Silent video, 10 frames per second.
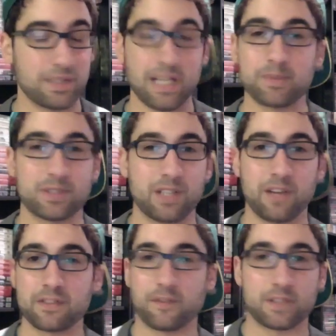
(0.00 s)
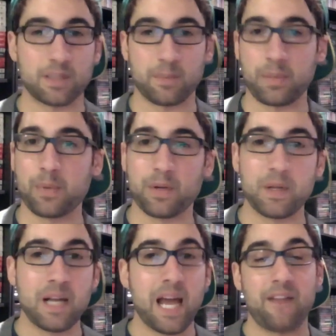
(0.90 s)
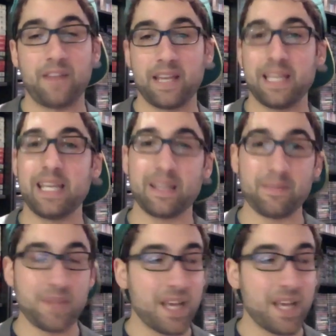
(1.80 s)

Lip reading: Times are tough for some people, and if they need it,